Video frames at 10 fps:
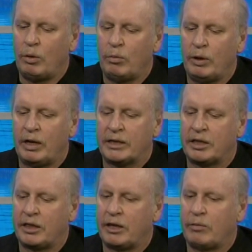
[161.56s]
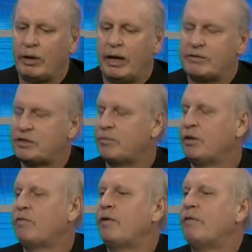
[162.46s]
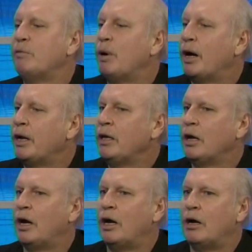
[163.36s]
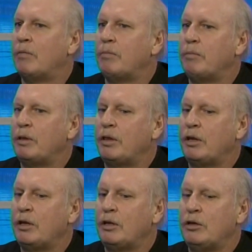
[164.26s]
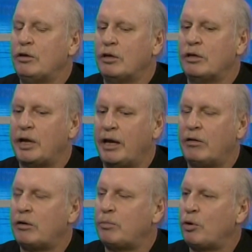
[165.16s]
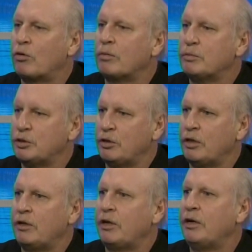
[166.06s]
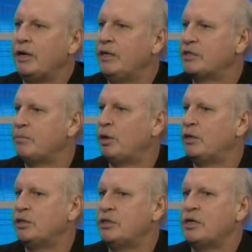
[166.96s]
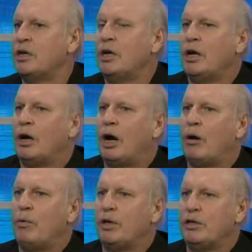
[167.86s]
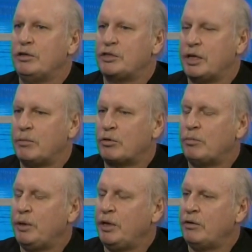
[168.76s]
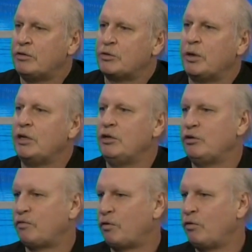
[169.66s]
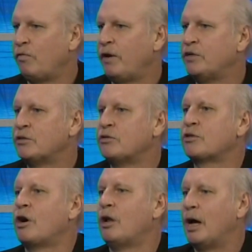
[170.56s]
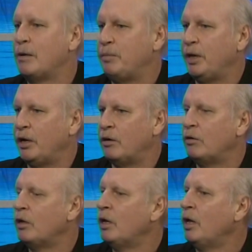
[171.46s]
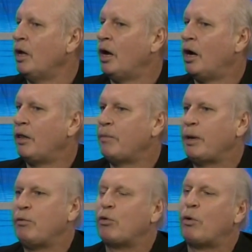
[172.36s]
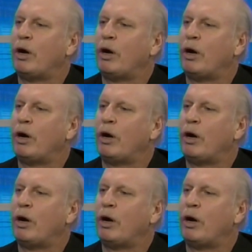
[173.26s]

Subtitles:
We like to think we have something for everybody. You can tailor a program to their needs and budget. We can use chemical peels, we can use photofacials called IPL. They may require